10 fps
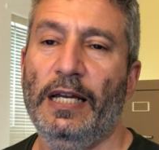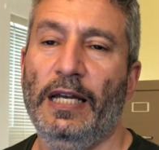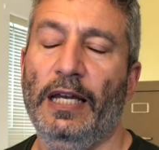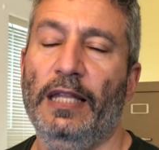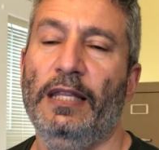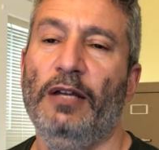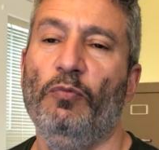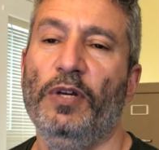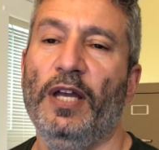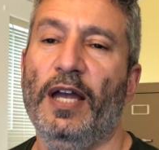and
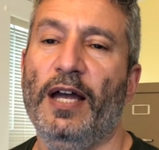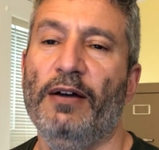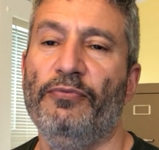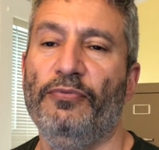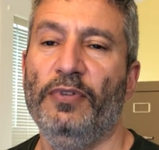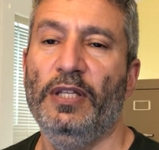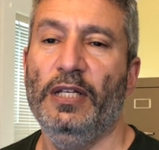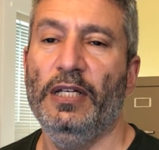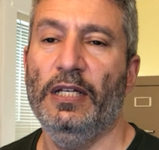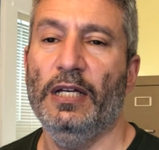then we have
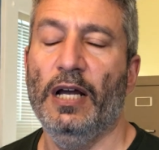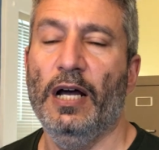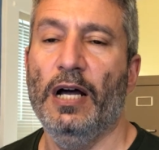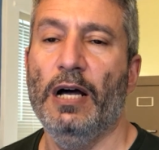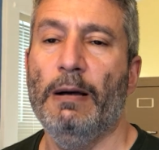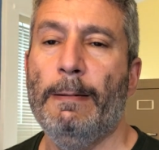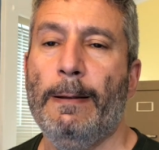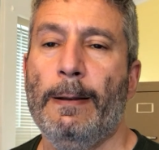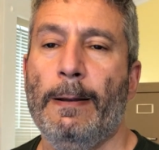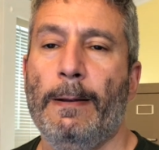the
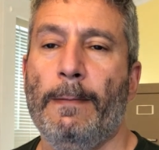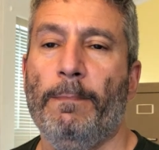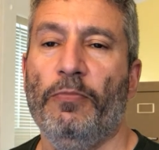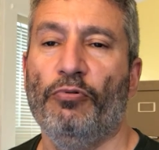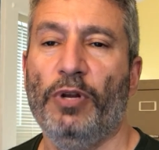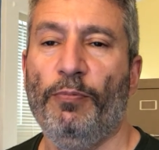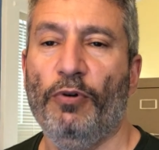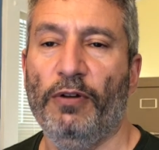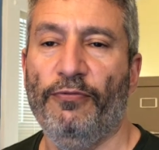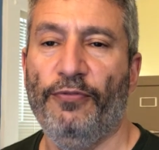
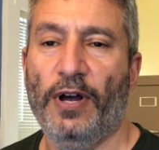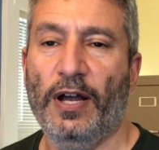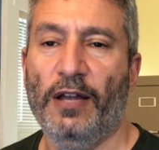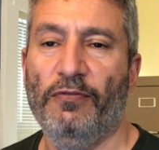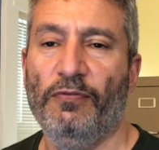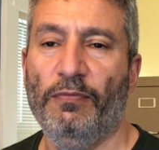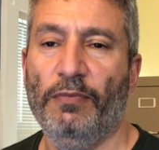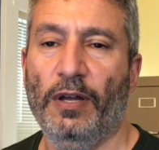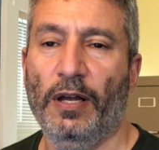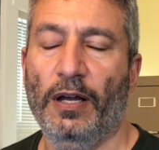
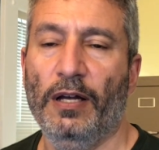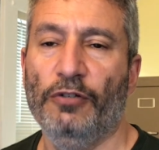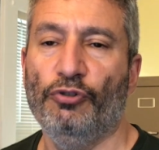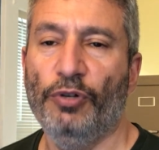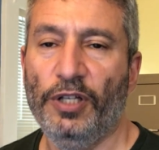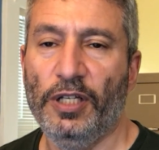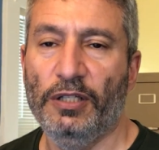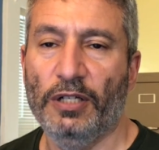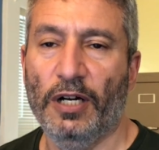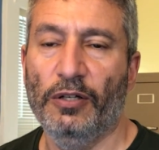$3.5
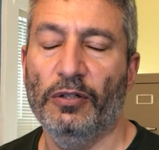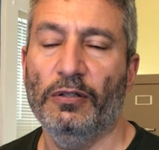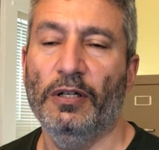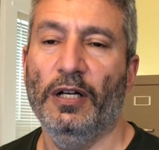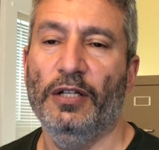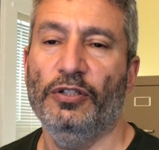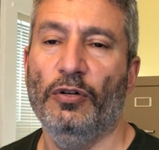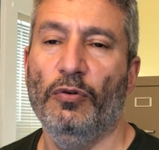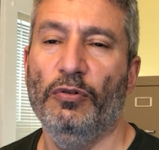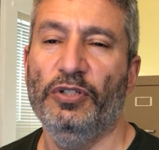trillion,
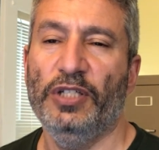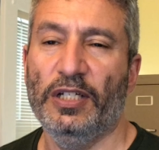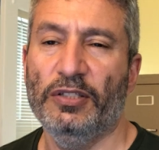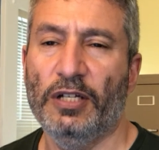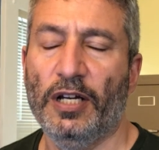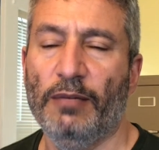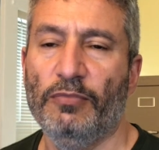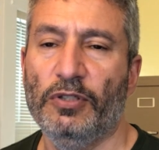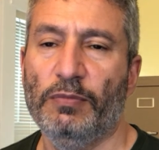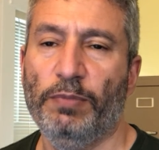so 6
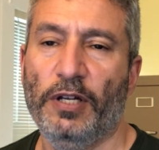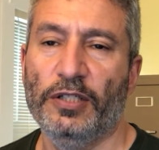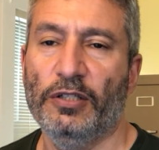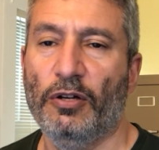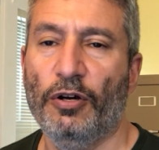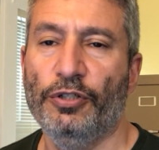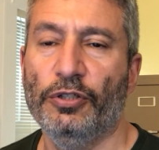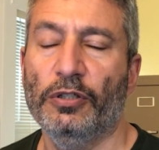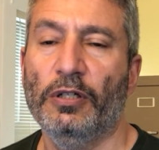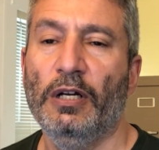times plus
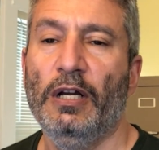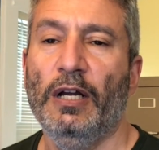larger,